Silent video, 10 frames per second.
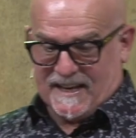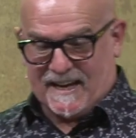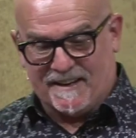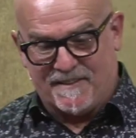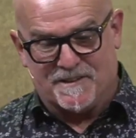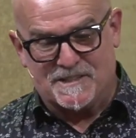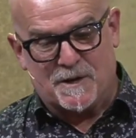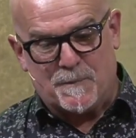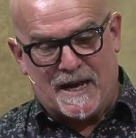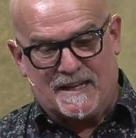under those
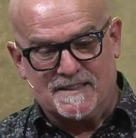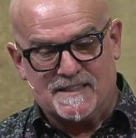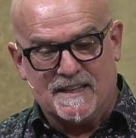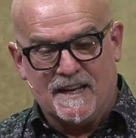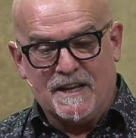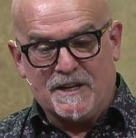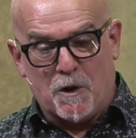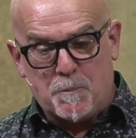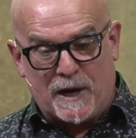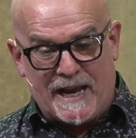commands. No
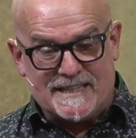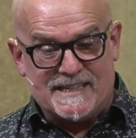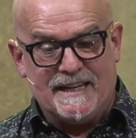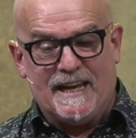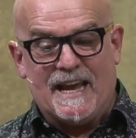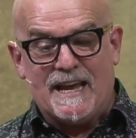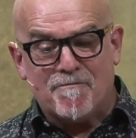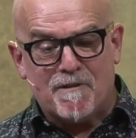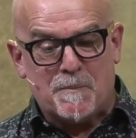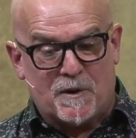planting.
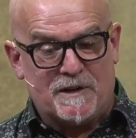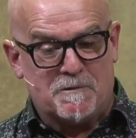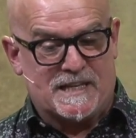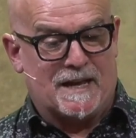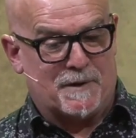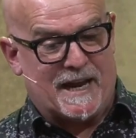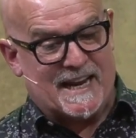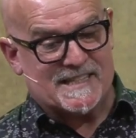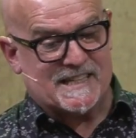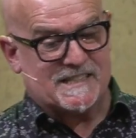Everybody was able to
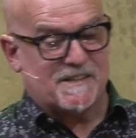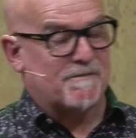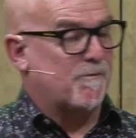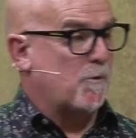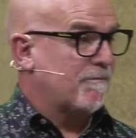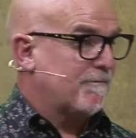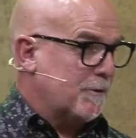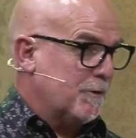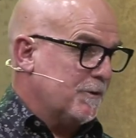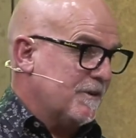access it for
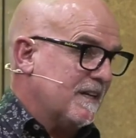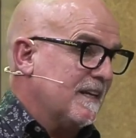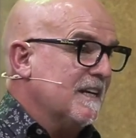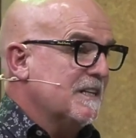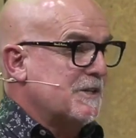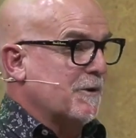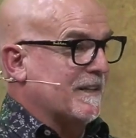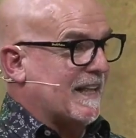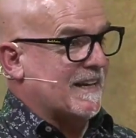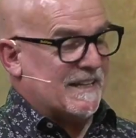food
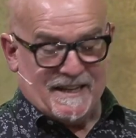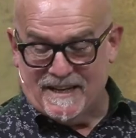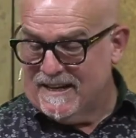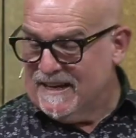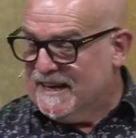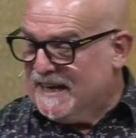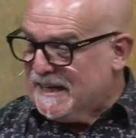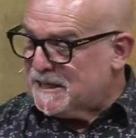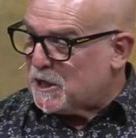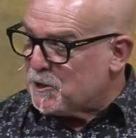during that year,
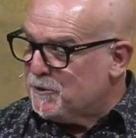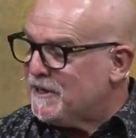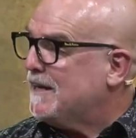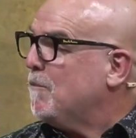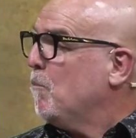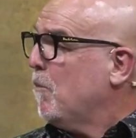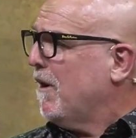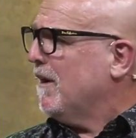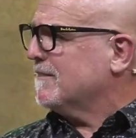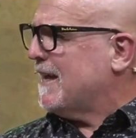including
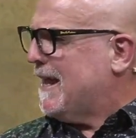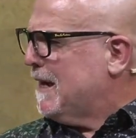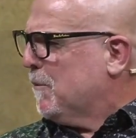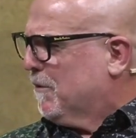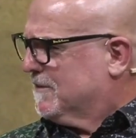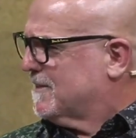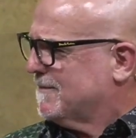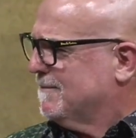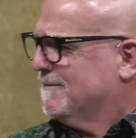wild animals.